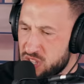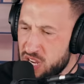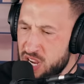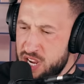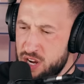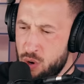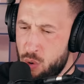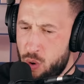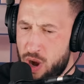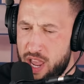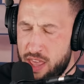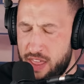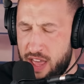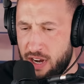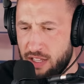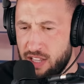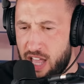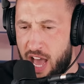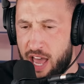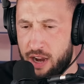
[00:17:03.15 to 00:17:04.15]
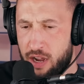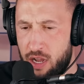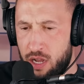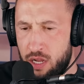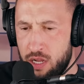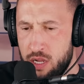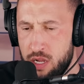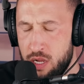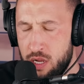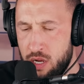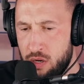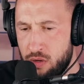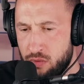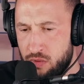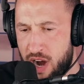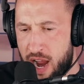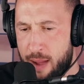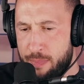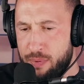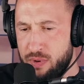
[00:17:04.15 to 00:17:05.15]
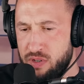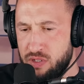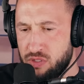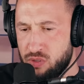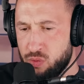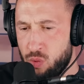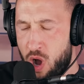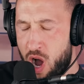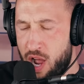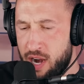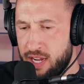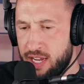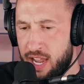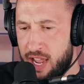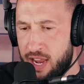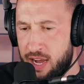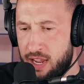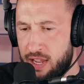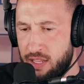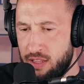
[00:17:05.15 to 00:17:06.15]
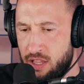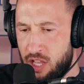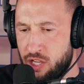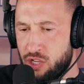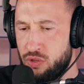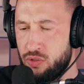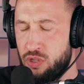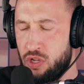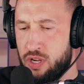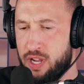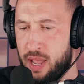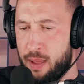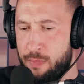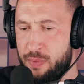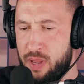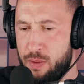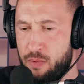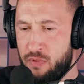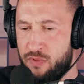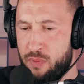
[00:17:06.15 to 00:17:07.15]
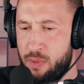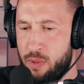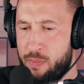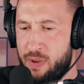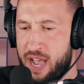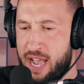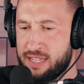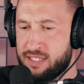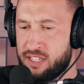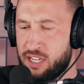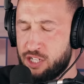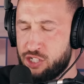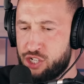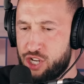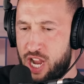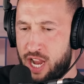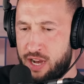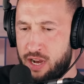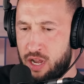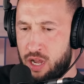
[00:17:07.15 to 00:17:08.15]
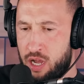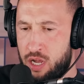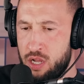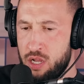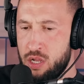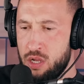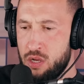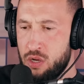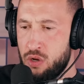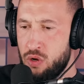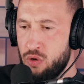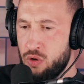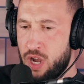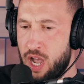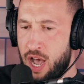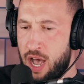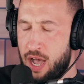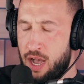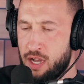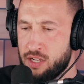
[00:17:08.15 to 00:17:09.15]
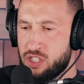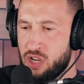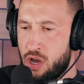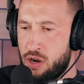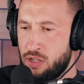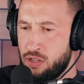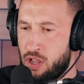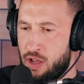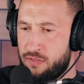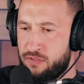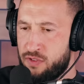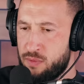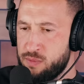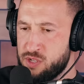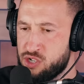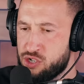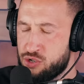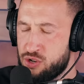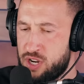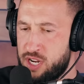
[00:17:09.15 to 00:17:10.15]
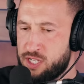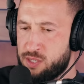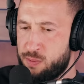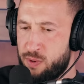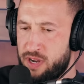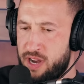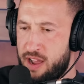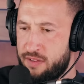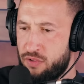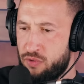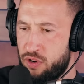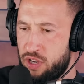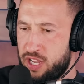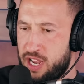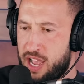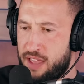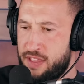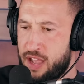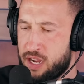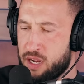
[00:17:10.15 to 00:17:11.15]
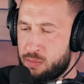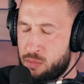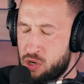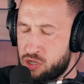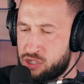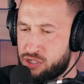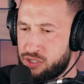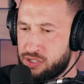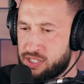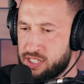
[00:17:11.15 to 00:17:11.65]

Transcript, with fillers: in a way that a lot of rappers want to get it. Like you look at people from the past, like Jada, who got a ton of love from the streets but never really had that commercial